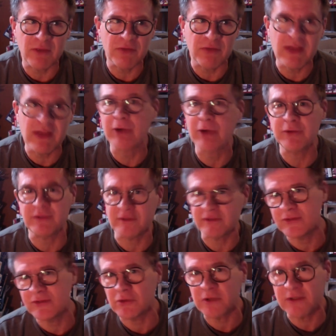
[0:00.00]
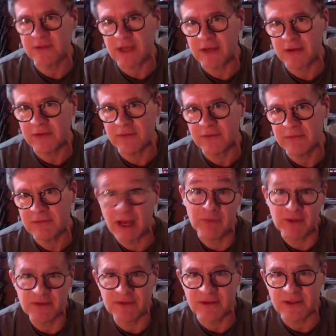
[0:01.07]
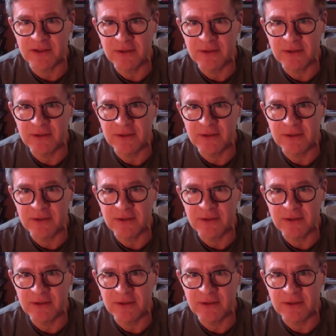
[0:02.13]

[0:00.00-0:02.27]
thousands of stories out of, obviously.